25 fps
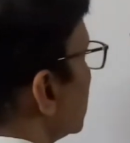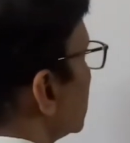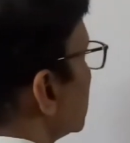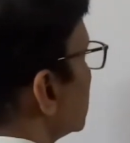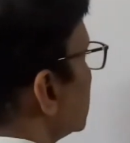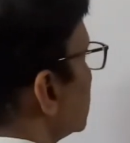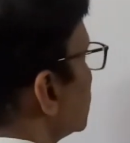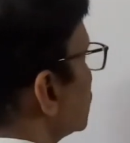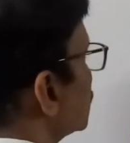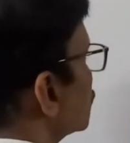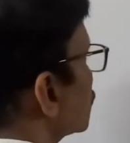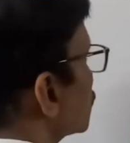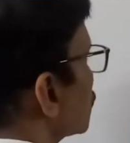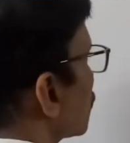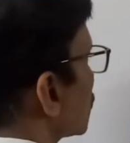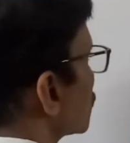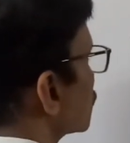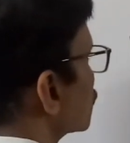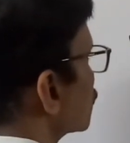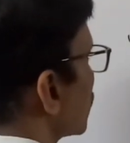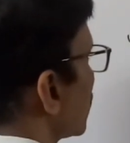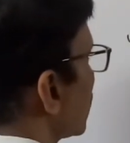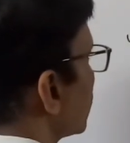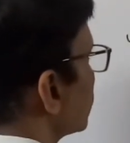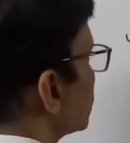This should
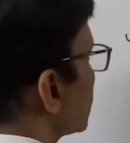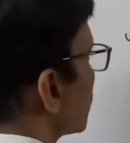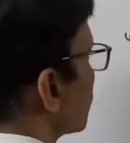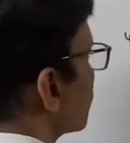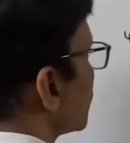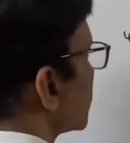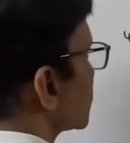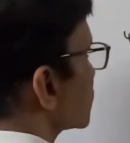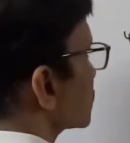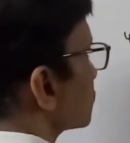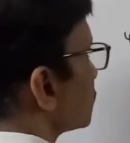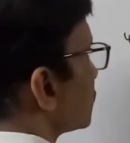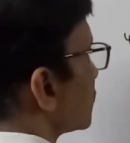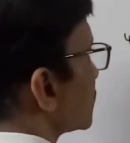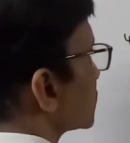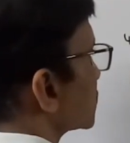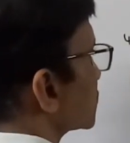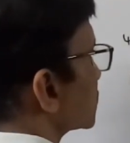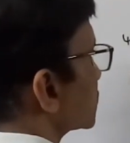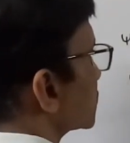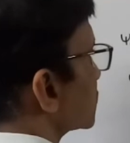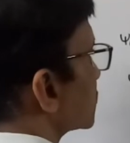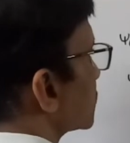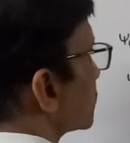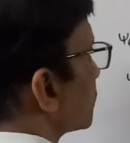also have the plus
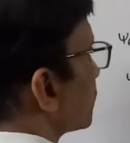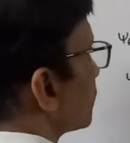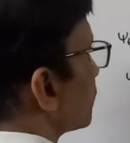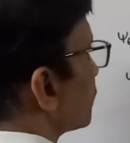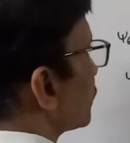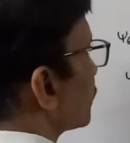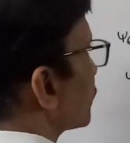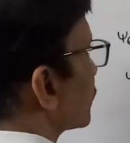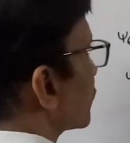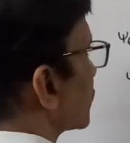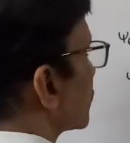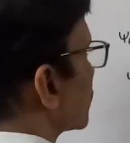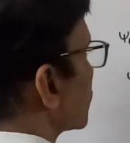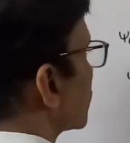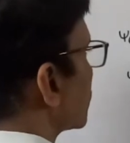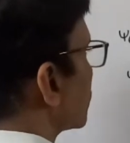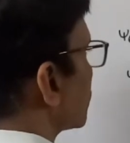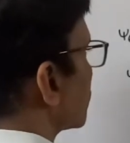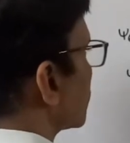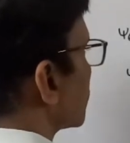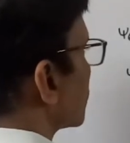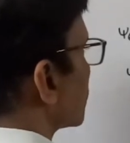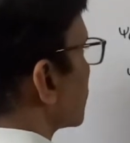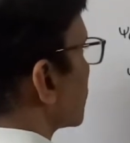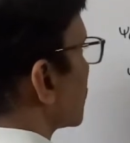plus.
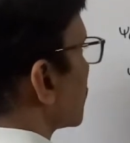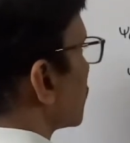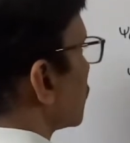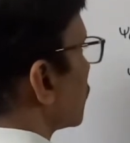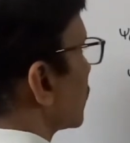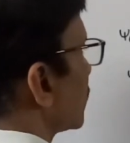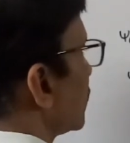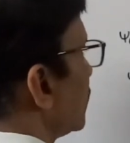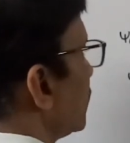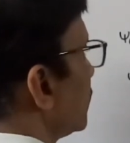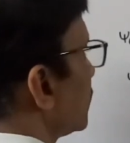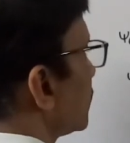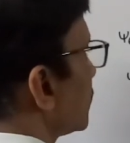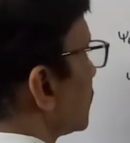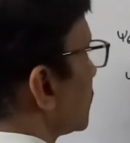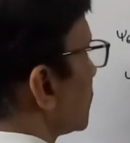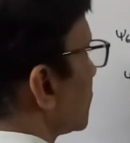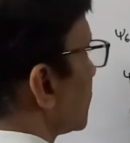Okay.